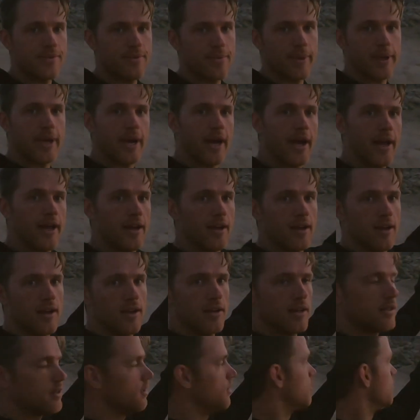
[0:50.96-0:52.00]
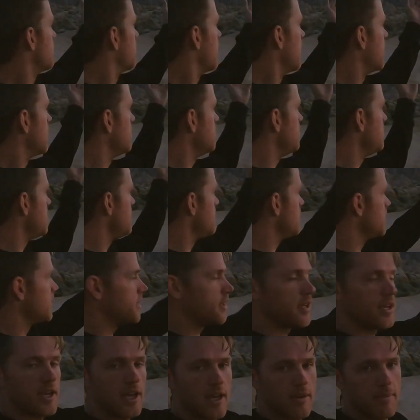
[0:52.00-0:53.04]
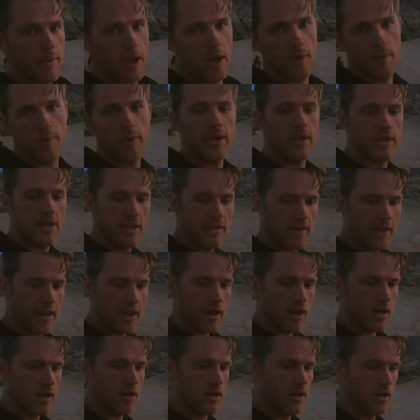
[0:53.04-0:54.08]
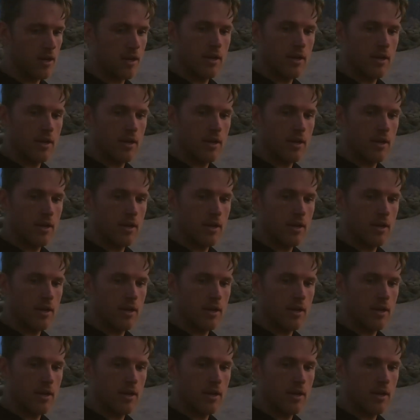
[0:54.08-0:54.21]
we got Lone Pine Peak and Mount Whitney there.